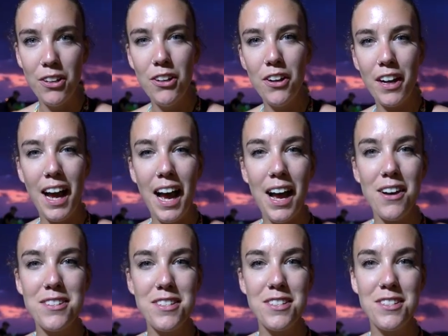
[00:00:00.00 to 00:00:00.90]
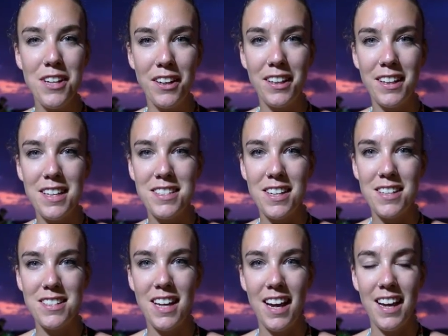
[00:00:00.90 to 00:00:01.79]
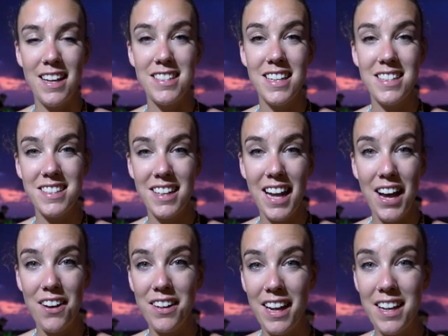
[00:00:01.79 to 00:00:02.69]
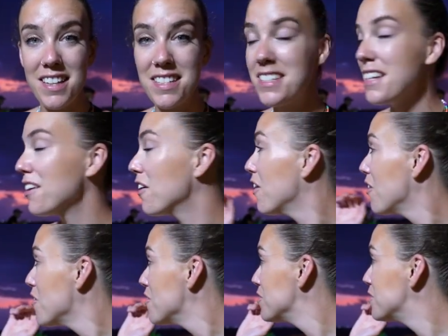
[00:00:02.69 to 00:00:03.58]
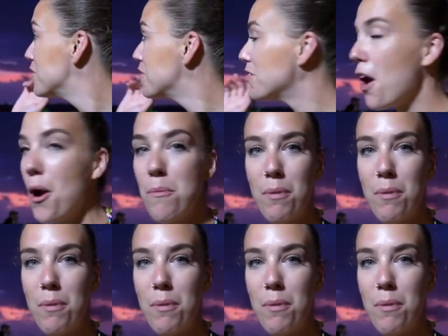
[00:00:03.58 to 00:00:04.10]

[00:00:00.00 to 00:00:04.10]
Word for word: look at how stunning this sunset is. It's cloudy and it's still so